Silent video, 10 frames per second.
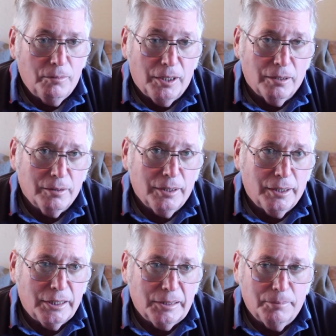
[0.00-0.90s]
Well,
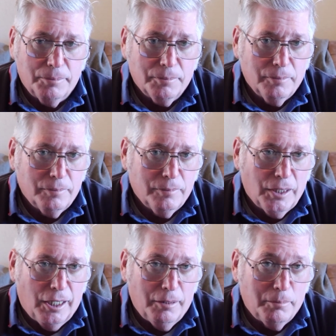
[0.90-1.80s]

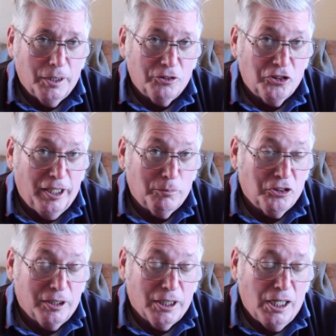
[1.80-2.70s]
I'm a
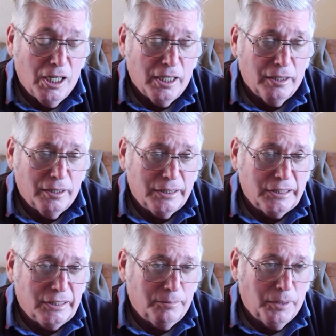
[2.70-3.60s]
Samsung guy.
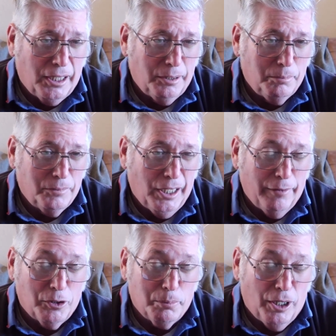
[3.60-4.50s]
I'm
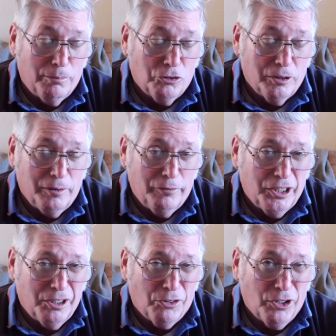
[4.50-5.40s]
having problems doing
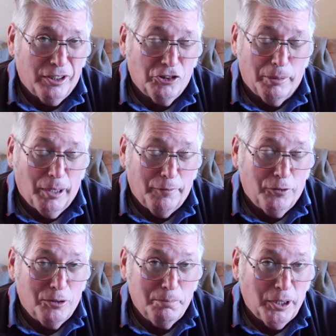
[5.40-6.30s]
video things on my
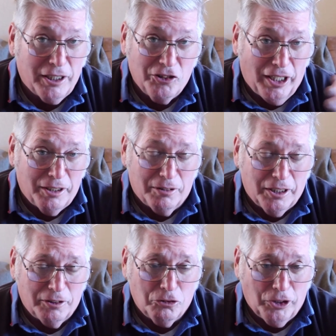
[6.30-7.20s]
phone because I
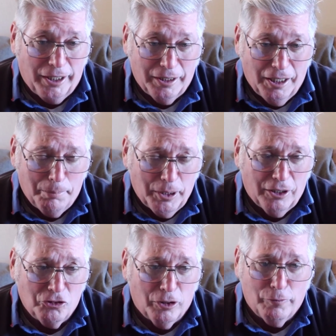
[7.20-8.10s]
don't understand it. Not
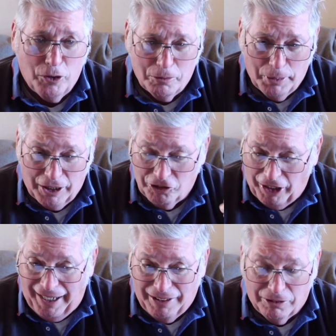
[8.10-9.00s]
because of the phone, because
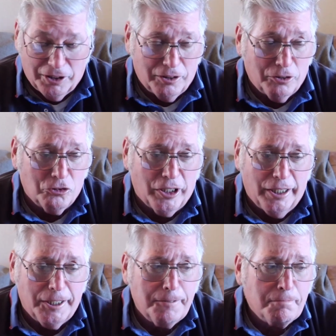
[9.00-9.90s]
I don't
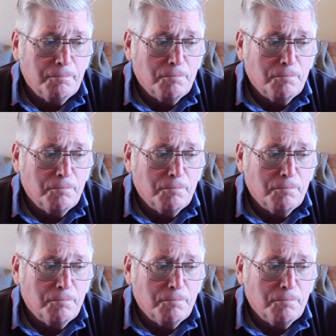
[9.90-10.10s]
understand it.